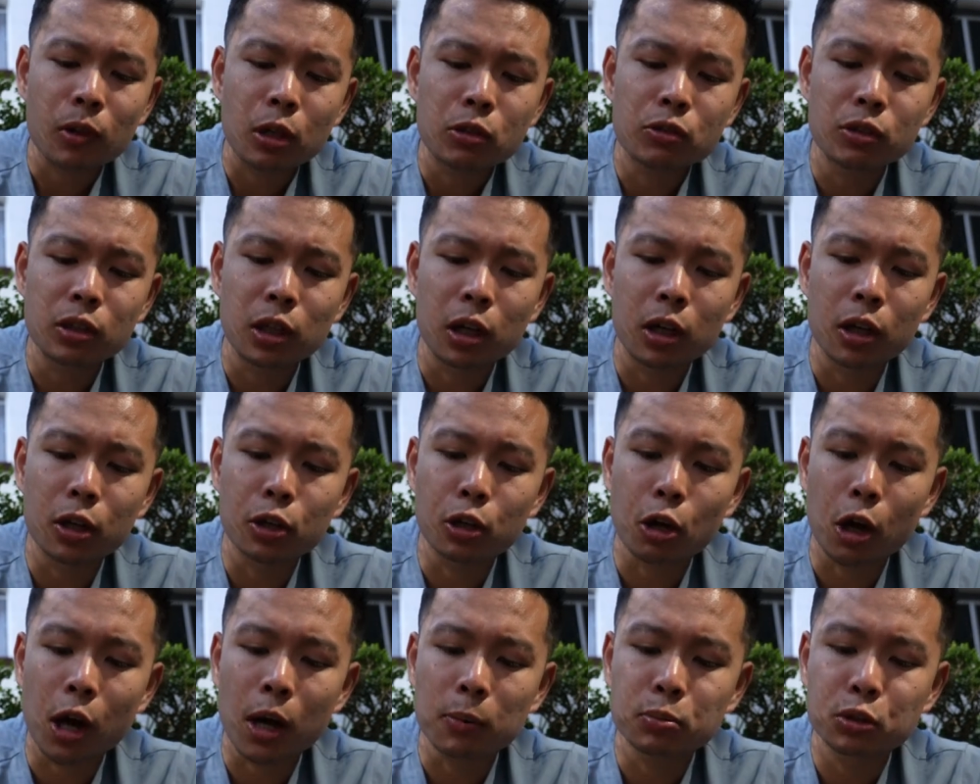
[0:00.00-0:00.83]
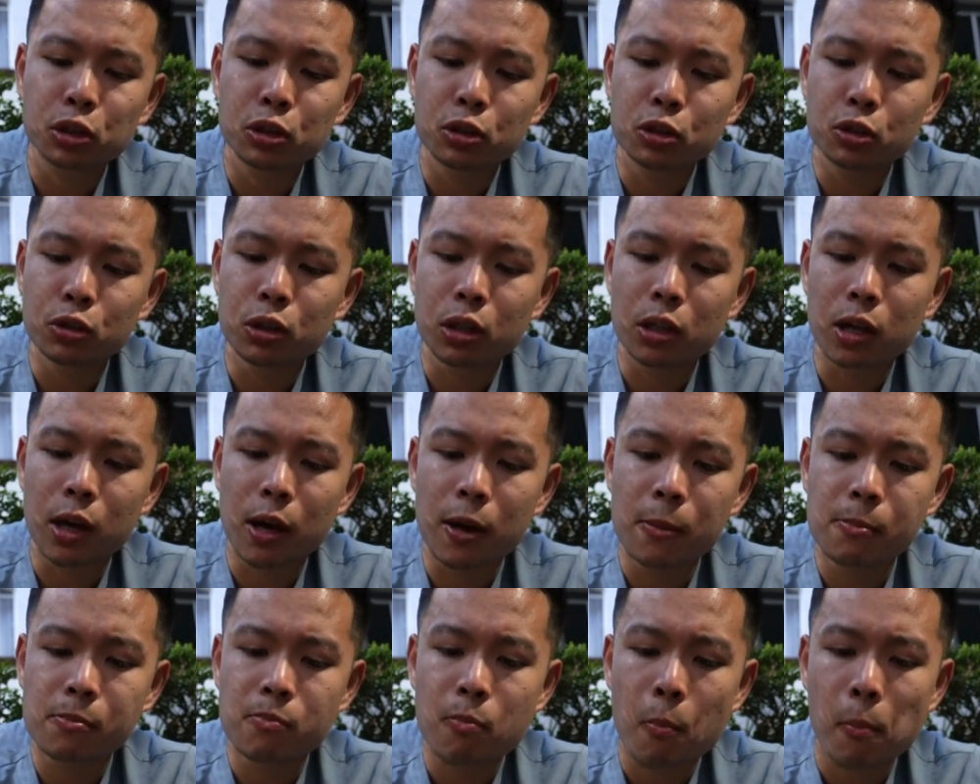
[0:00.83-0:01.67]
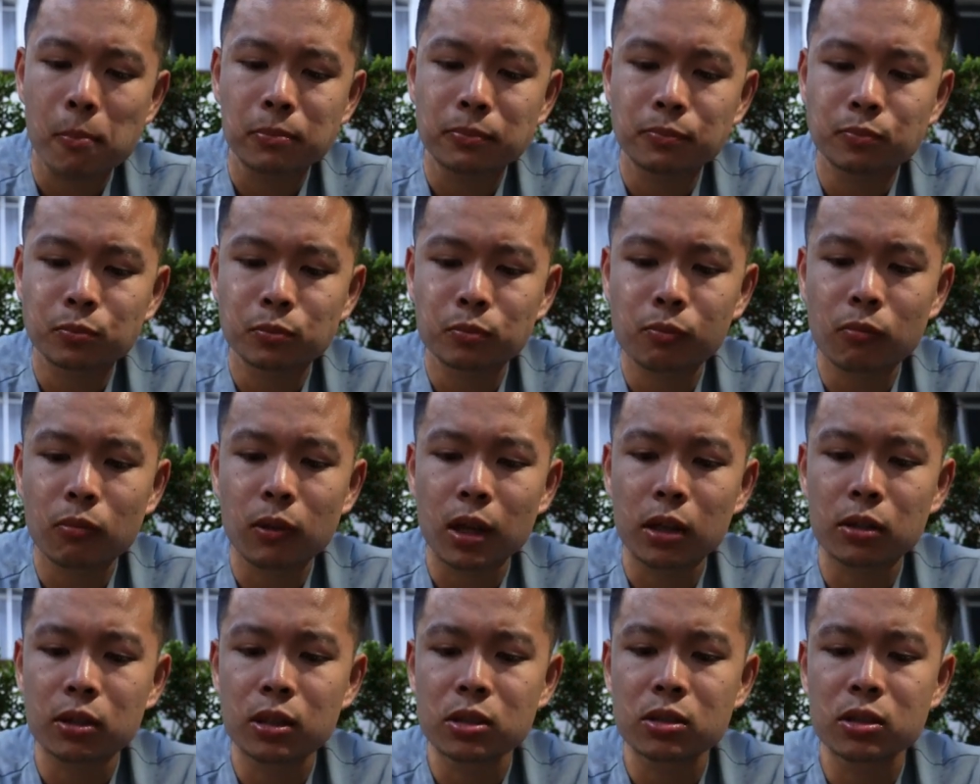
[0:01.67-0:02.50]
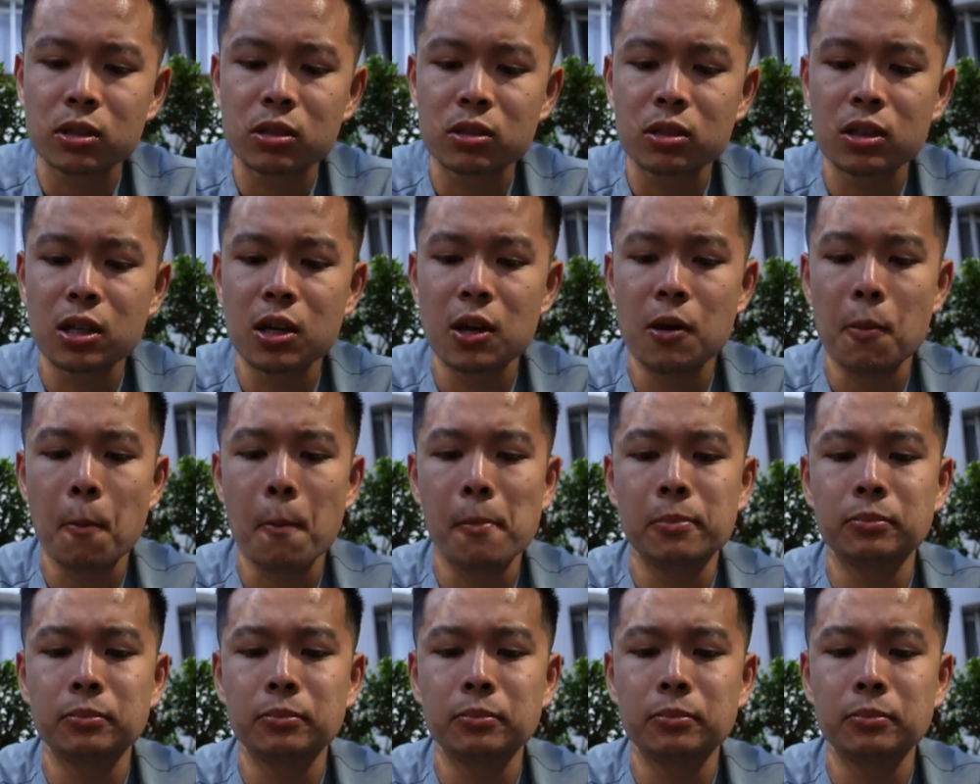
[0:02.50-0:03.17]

There's that other option you could get. This is the